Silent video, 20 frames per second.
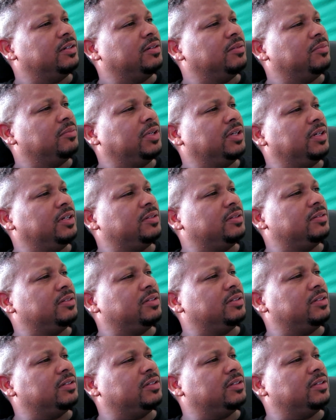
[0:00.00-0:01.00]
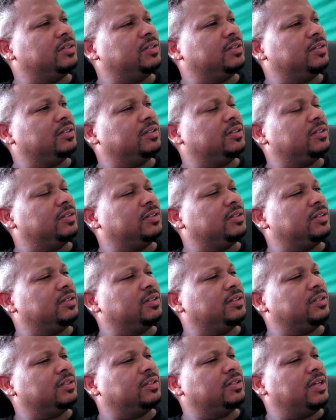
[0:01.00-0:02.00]
But
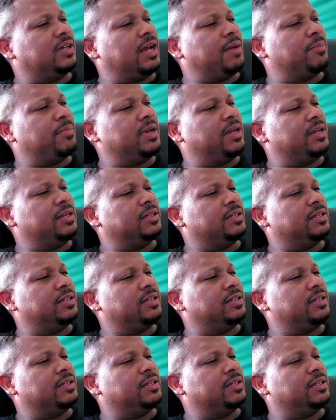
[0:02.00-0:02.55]
I made